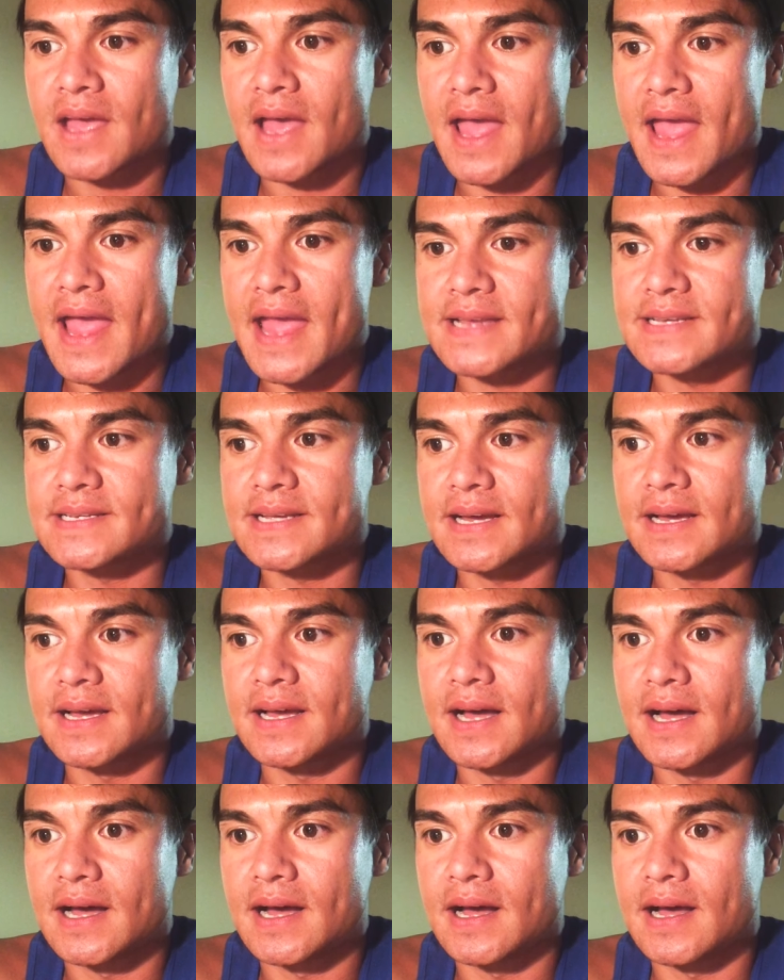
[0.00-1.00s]
And
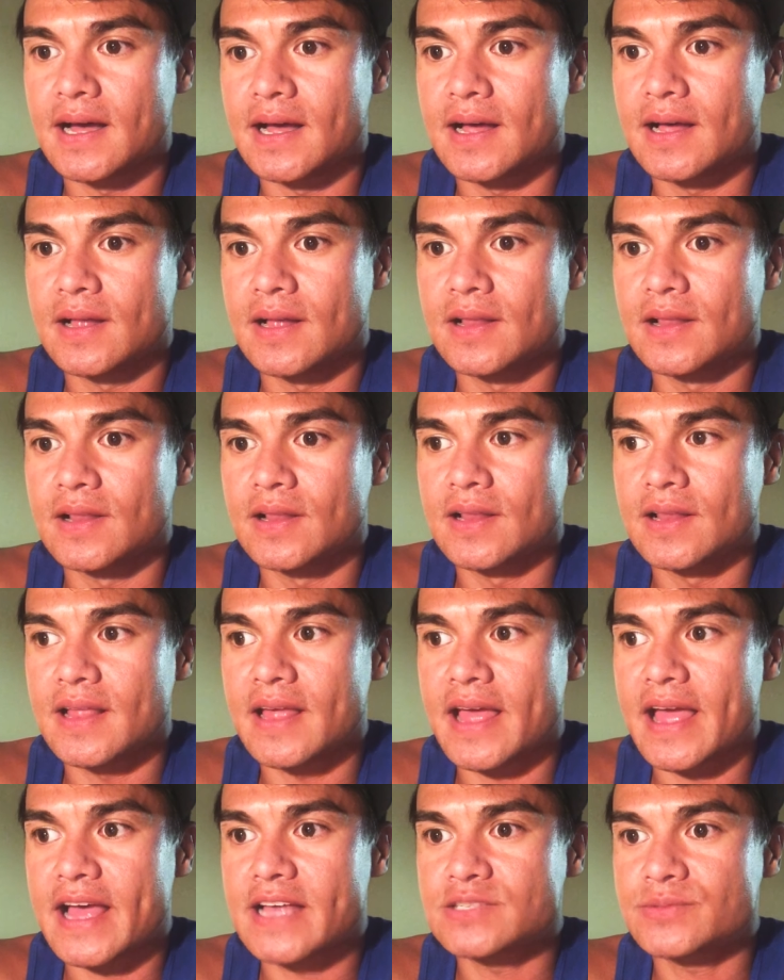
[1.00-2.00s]
uh,
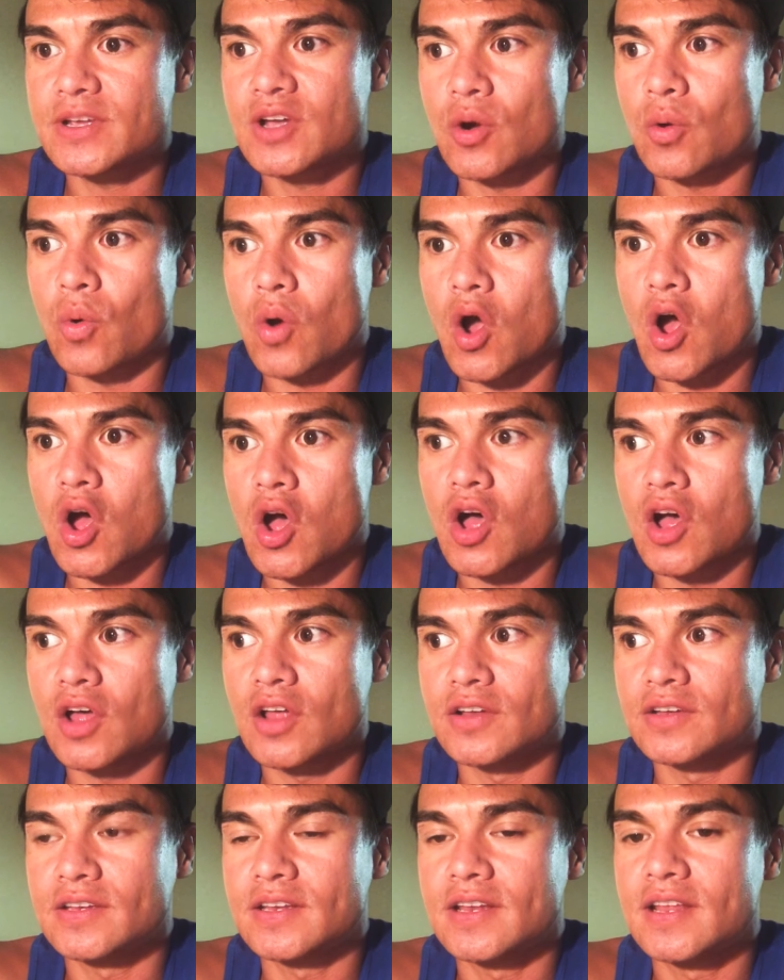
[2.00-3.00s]
as we go
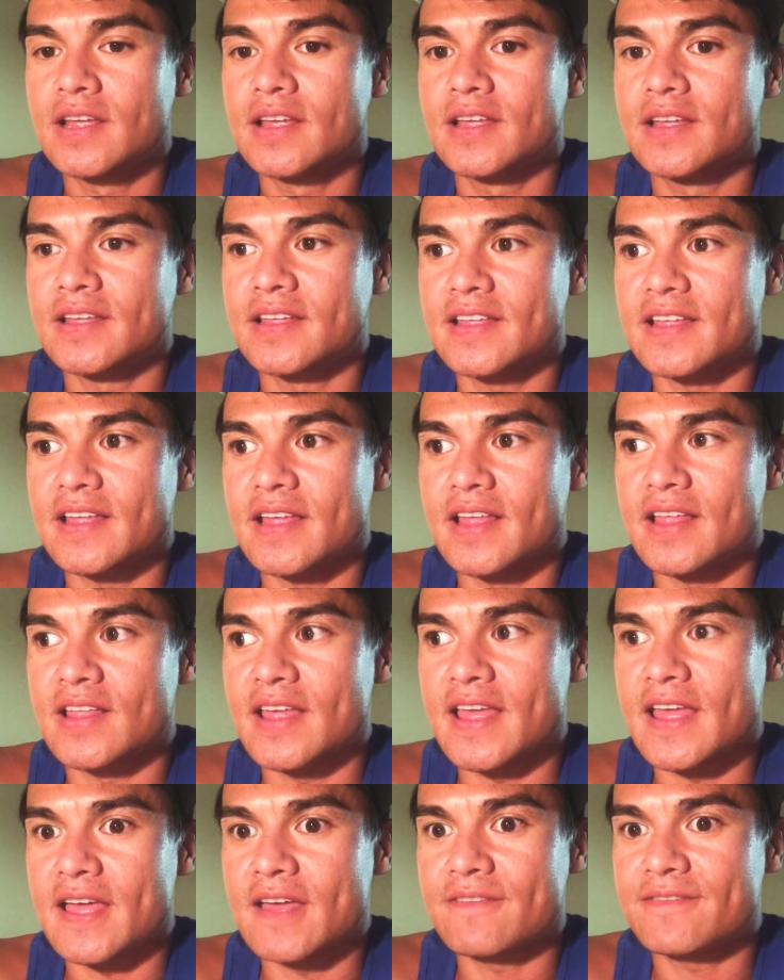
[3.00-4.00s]
on,
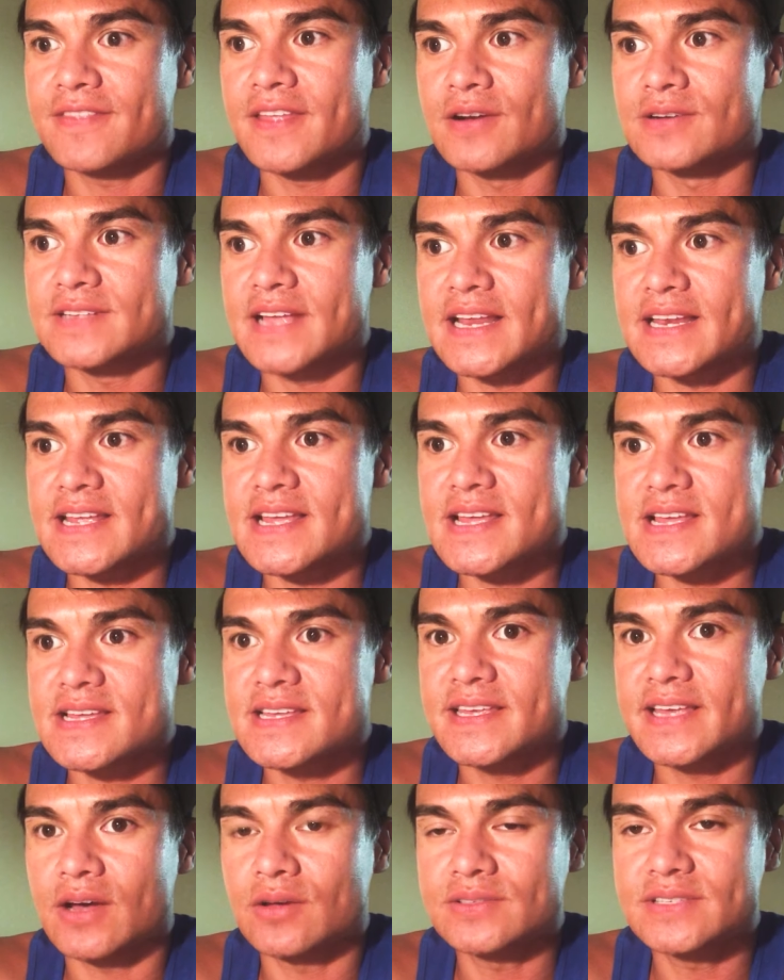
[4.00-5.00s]
if there's any
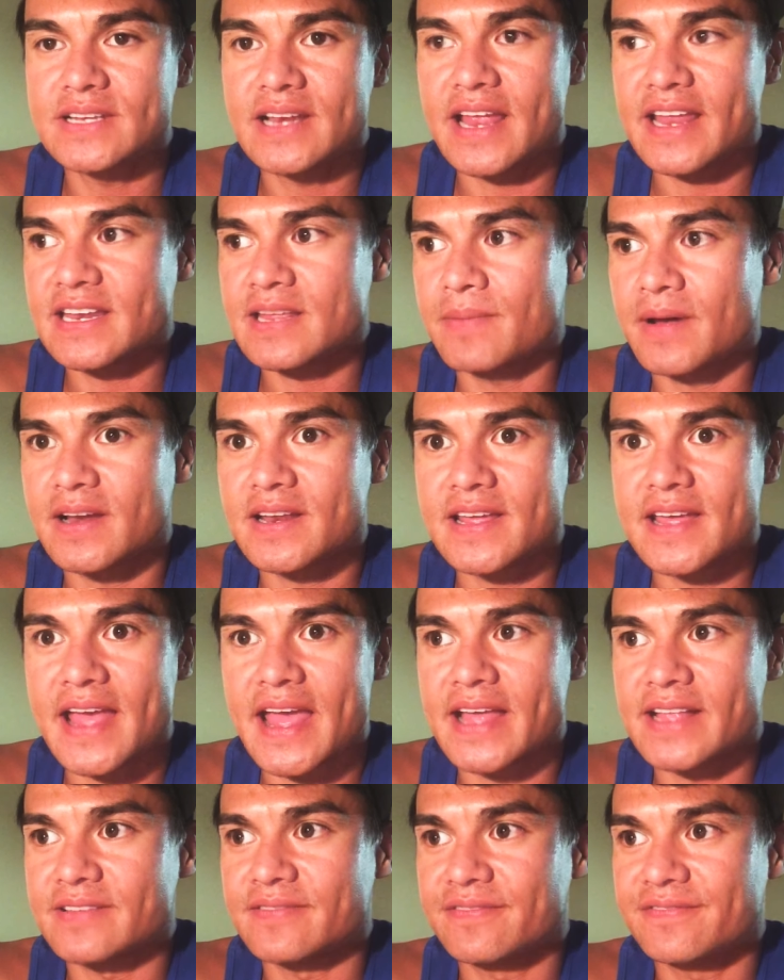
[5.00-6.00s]
guilt in anybody
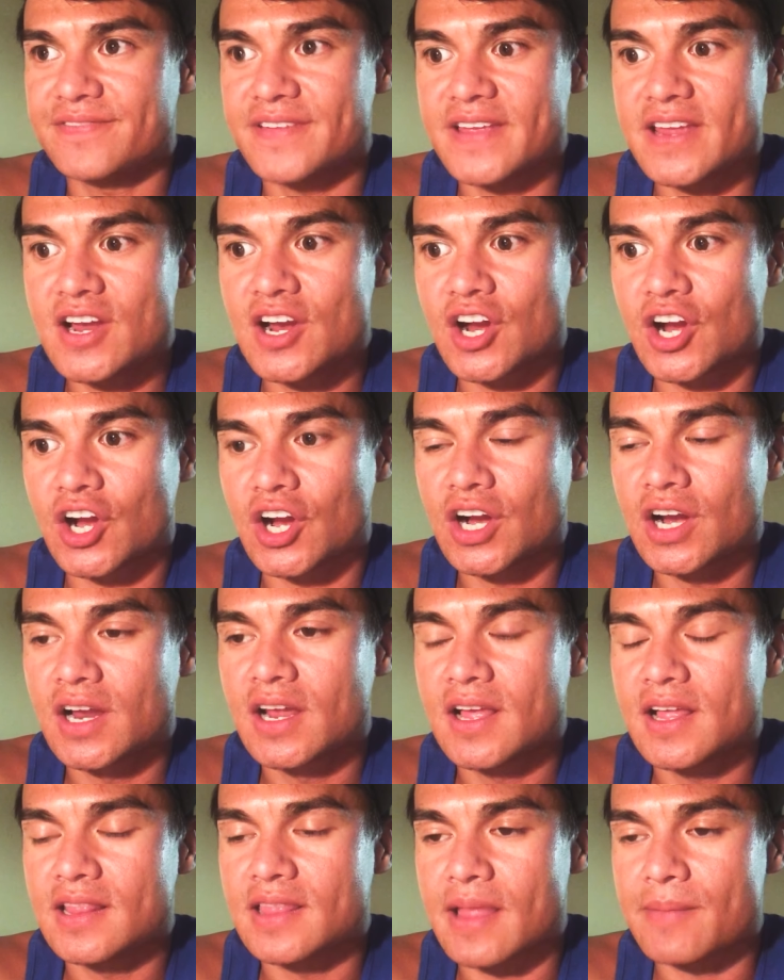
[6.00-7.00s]
and fear,
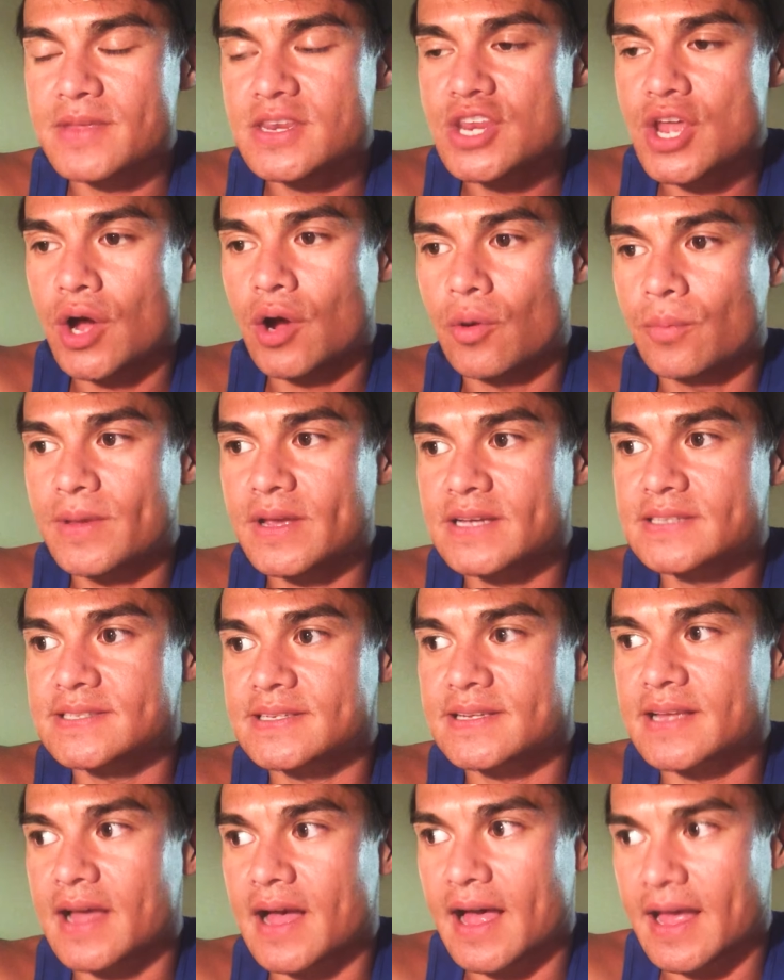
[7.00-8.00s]
let me know
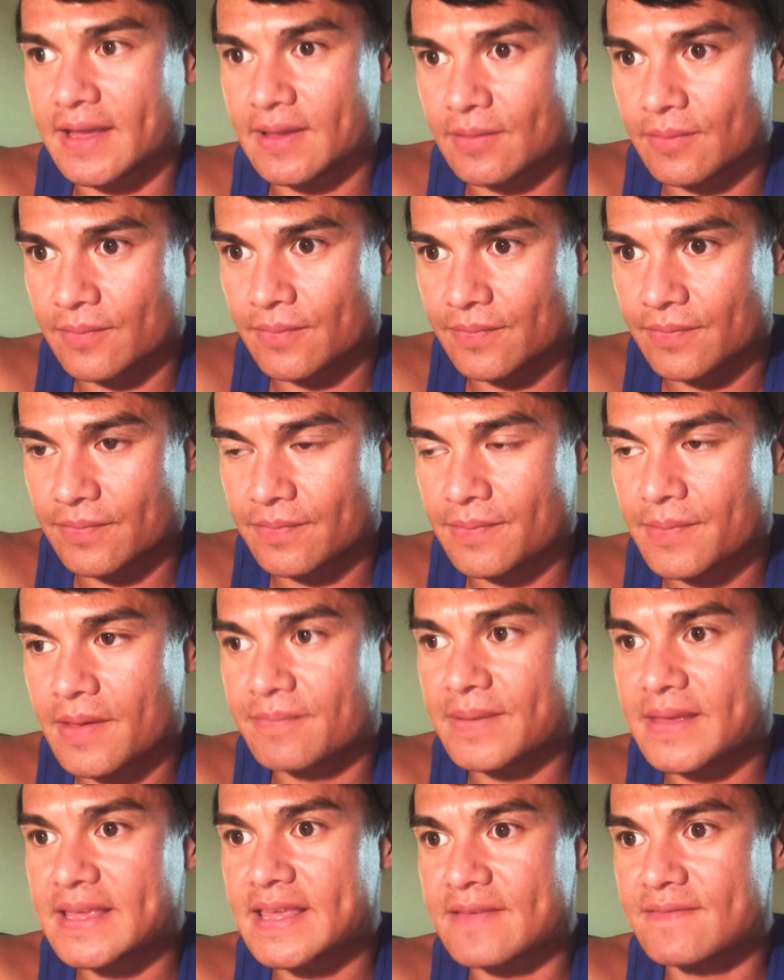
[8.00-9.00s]
because I
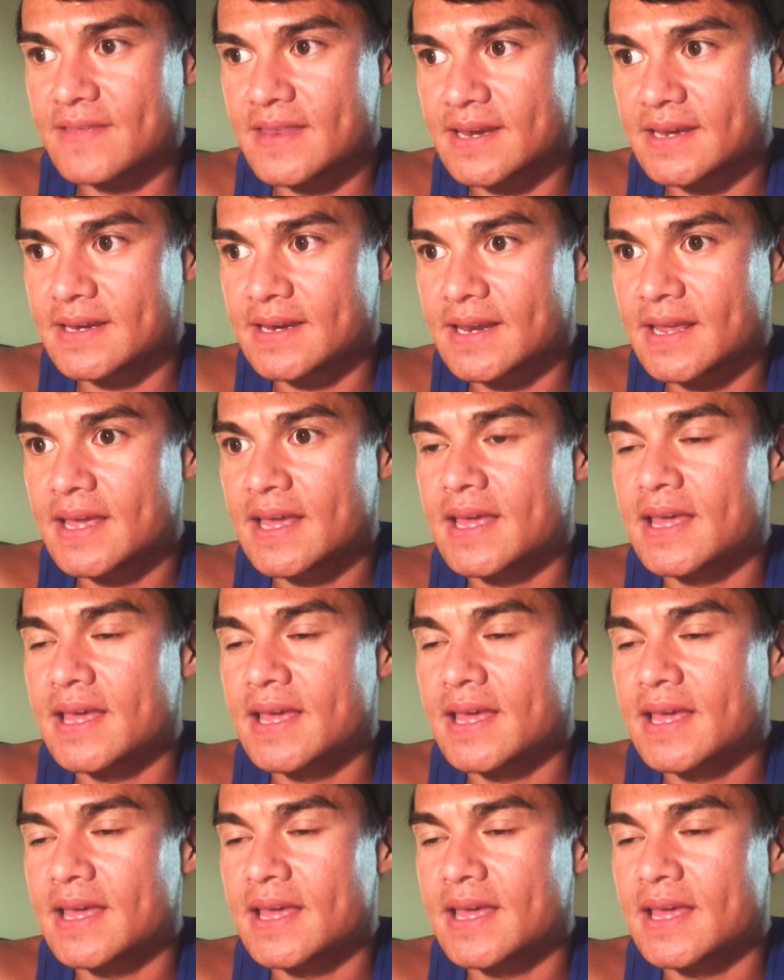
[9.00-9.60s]
have been given